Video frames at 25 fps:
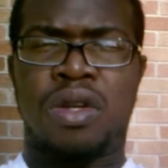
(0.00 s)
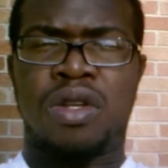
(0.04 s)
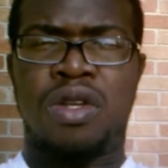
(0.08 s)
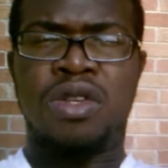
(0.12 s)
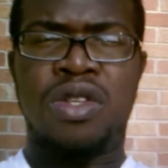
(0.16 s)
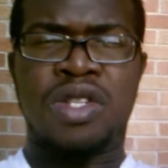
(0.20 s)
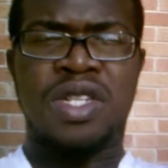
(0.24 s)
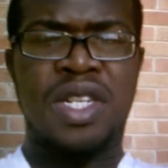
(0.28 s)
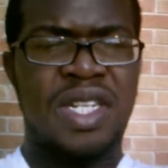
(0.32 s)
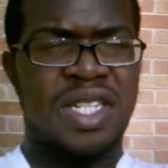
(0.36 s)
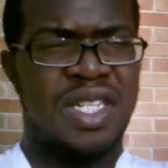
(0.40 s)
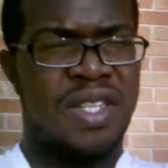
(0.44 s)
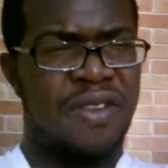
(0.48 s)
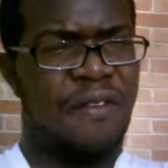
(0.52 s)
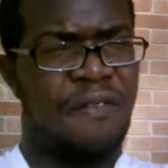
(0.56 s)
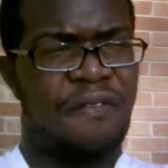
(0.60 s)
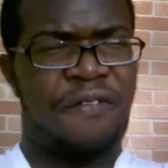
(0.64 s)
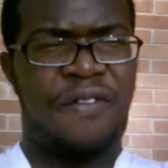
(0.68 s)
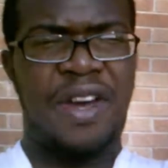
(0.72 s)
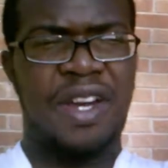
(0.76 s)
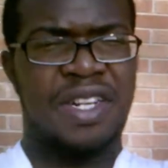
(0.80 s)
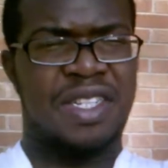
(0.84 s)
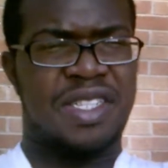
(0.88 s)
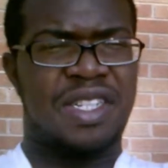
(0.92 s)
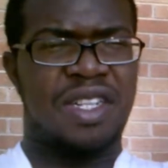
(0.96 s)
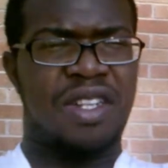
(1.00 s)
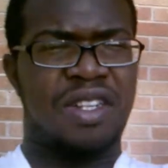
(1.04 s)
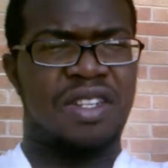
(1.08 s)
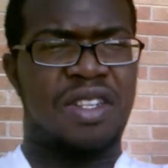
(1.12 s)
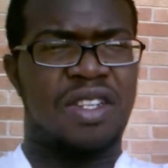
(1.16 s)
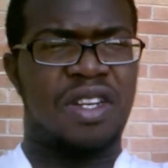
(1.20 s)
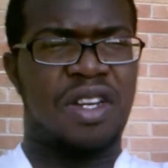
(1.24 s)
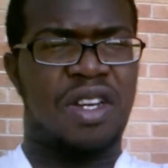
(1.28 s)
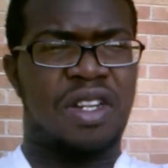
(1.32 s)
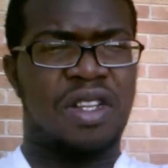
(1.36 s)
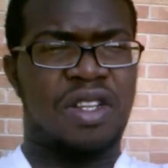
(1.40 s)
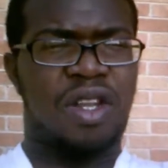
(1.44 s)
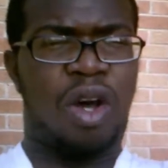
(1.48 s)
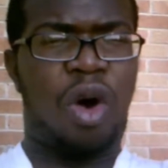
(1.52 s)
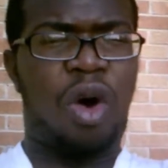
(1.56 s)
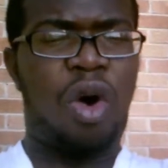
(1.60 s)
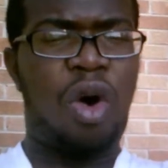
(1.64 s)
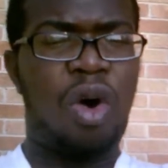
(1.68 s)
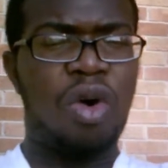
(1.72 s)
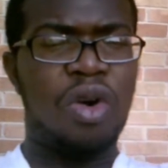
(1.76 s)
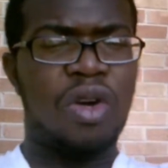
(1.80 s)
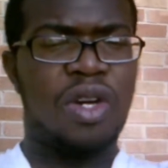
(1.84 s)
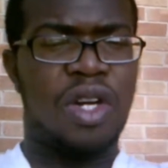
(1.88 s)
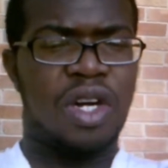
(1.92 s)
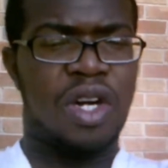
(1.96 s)
You just infected the
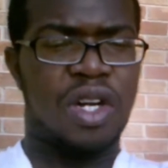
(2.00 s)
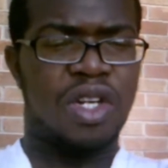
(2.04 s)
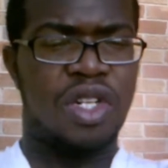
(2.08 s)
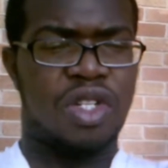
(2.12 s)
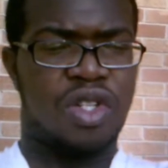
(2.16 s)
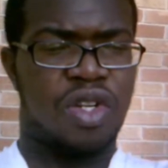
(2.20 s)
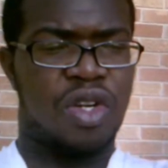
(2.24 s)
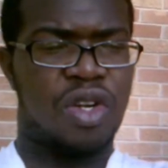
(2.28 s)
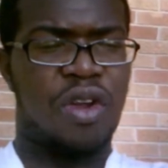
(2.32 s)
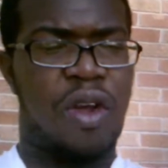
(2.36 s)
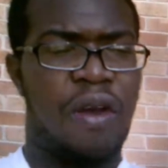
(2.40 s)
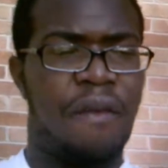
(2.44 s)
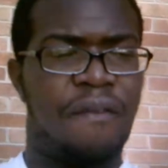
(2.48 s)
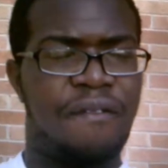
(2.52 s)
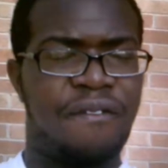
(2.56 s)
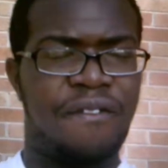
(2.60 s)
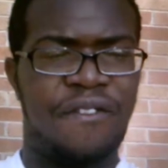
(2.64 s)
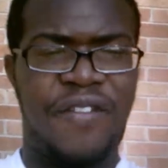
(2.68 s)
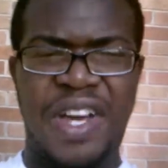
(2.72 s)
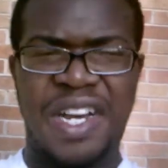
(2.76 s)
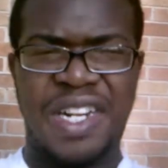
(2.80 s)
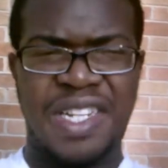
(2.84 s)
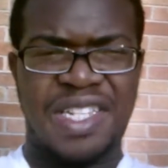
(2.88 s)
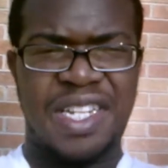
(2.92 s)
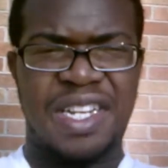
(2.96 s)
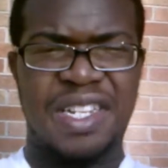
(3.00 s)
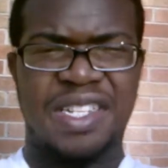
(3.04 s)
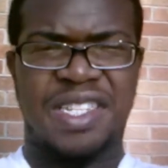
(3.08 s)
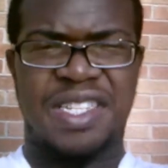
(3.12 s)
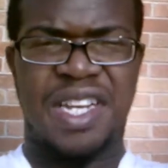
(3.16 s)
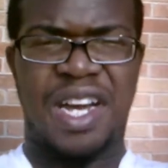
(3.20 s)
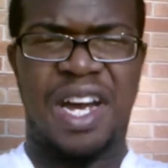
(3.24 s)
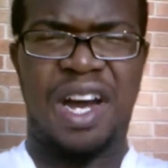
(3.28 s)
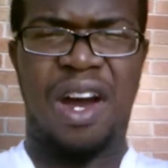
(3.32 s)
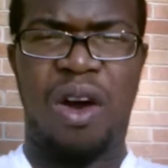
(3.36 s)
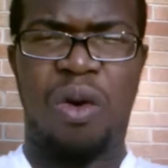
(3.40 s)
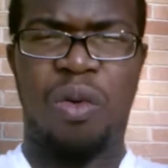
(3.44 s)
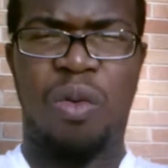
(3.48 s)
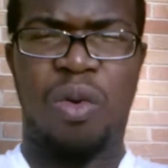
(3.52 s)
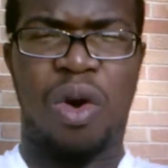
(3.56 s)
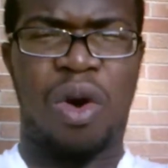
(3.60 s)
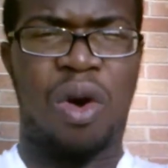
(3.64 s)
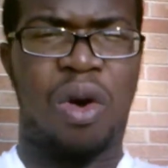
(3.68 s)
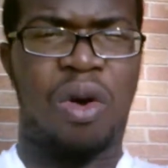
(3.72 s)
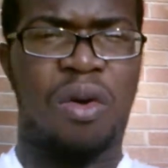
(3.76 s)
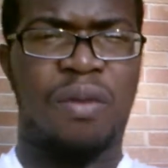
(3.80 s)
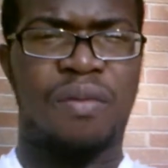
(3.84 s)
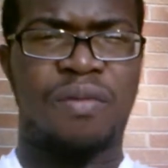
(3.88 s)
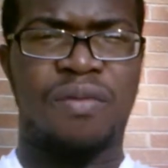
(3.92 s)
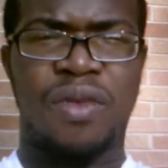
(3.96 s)
whole country, infect the entire
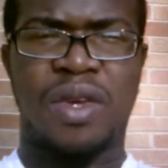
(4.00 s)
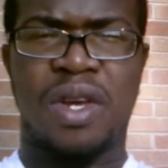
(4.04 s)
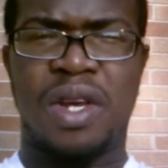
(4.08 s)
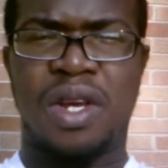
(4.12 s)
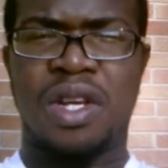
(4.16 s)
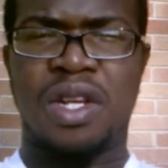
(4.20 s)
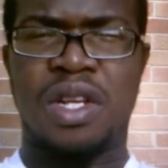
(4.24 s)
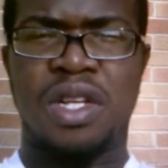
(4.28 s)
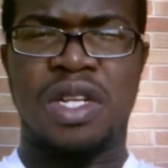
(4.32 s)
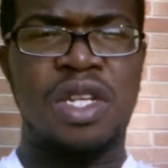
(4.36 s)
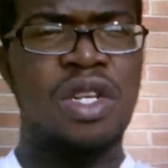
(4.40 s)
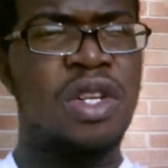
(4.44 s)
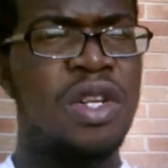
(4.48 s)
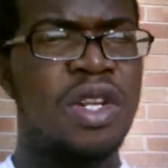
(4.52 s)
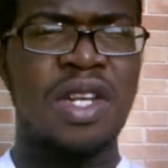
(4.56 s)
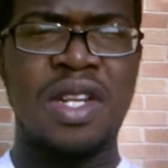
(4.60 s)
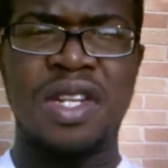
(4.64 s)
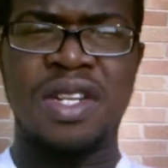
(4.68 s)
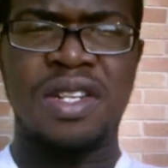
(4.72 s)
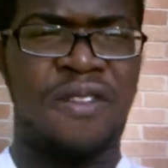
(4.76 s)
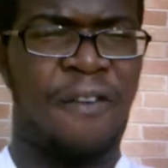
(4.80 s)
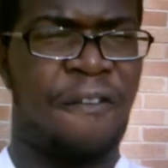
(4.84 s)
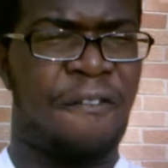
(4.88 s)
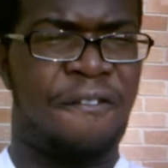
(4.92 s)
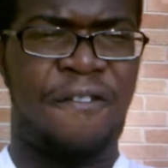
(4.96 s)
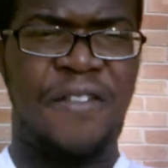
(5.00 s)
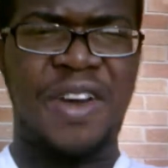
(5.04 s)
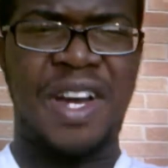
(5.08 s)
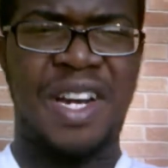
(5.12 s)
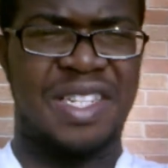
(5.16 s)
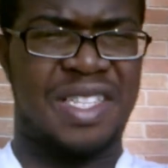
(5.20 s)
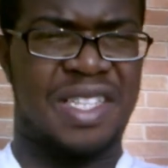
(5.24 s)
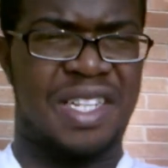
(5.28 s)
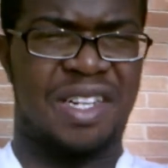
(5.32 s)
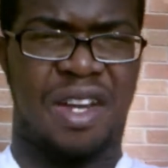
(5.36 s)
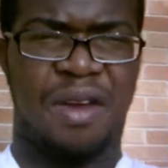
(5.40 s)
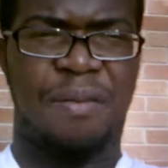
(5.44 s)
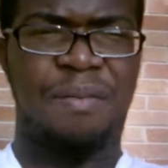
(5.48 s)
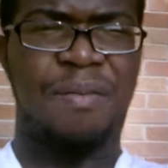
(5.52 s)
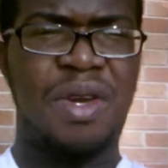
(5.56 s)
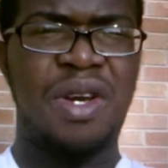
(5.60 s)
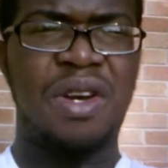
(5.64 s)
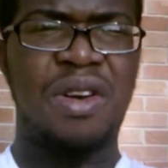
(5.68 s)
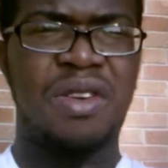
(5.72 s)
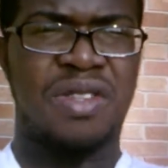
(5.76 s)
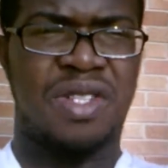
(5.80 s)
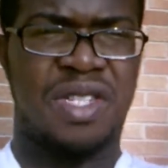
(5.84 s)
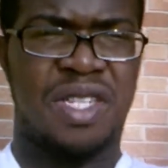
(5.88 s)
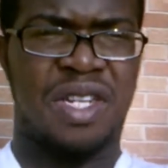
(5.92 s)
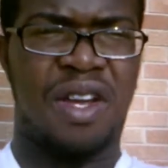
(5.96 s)
world. You didn't infect the
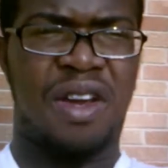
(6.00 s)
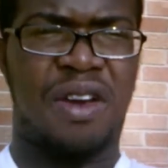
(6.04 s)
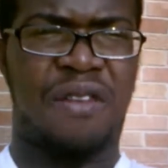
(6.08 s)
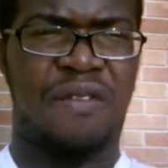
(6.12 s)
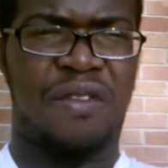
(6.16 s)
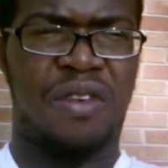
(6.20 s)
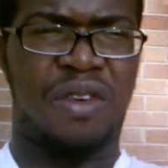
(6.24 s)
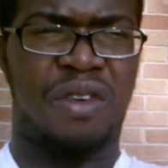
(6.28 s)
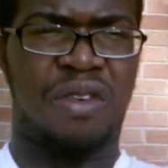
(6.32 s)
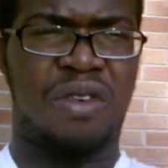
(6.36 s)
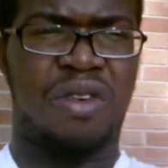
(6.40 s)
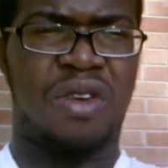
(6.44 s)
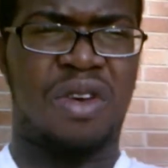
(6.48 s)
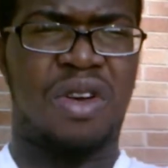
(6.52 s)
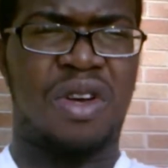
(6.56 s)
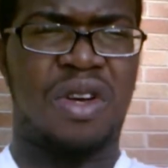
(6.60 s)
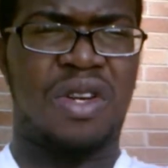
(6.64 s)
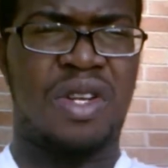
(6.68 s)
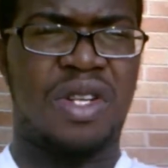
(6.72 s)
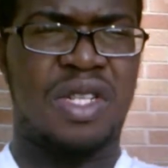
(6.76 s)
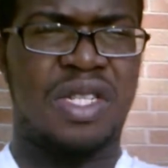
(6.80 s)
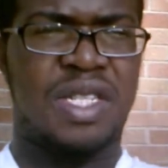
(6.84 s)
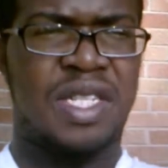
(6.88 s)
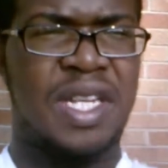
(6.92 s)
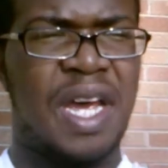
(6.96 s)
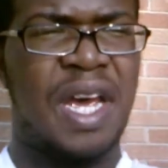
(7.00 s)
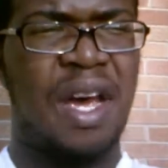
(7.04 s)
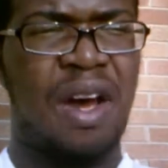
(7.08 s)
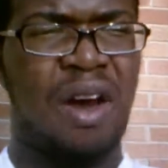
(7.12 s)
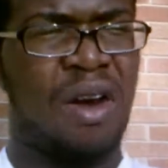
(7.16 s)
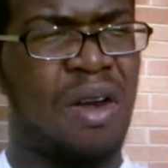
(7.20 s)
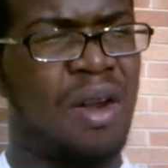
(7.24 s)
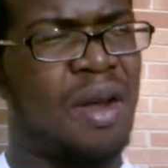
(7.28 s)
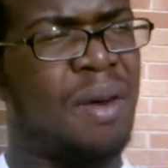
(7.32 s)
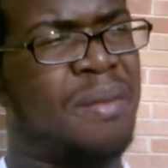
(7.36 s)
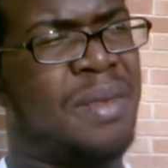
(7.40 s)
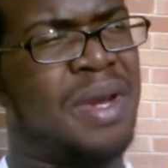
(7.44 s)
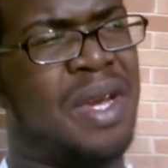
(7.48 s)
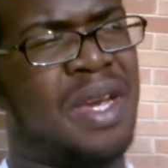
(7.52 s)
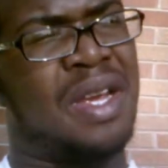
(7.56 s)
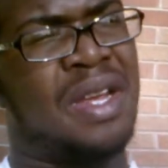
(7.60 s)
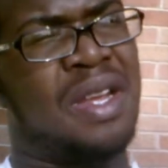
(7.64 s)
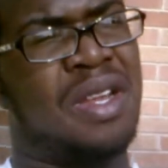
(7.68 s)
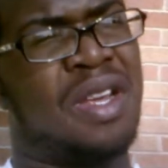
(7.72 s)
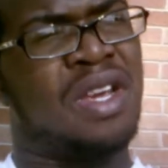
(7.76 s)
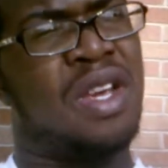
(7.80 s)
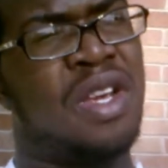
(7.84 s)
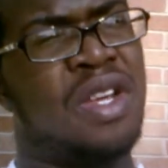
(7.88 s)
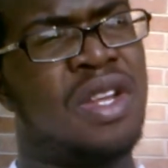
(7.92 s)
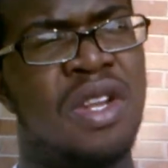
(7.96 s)
community of your town. I
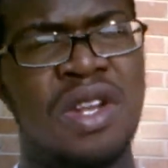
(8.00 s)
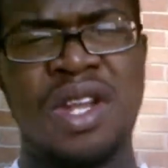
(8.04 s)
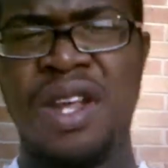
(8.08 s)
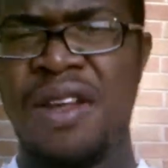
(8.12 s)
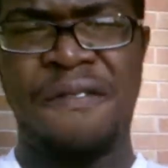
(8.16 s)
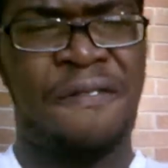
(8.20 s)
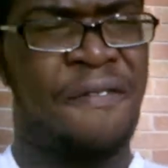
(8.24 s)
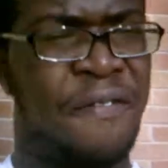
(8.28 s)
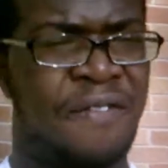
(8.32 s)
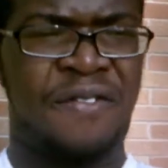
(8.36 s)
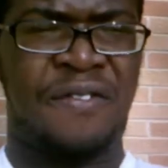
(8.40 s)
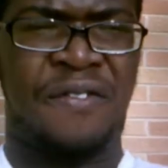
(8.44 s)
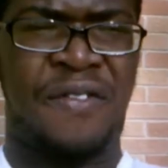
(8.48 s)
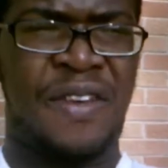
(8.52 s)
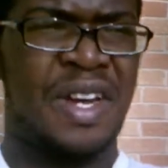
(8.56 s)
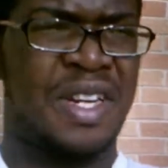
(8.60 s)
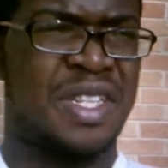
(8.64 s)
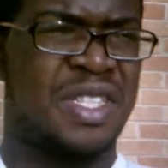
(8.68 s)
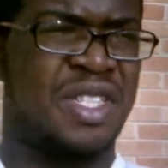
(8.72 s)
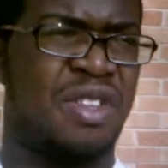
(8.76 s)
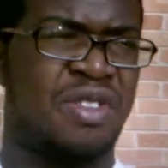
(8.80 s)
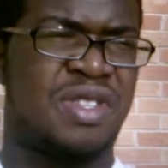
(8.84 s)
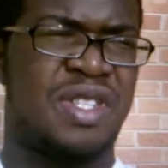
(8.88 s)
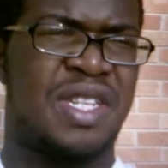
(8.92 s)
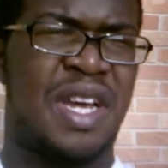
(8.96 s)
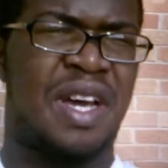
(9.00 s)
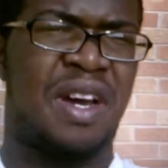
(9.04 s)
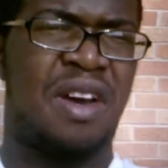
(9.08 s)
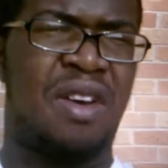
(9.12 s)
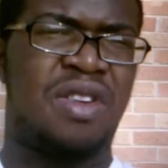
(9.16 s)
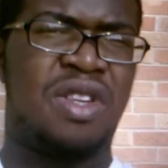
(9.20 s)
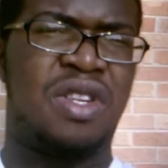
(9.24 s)
mean, you didn't infect your town.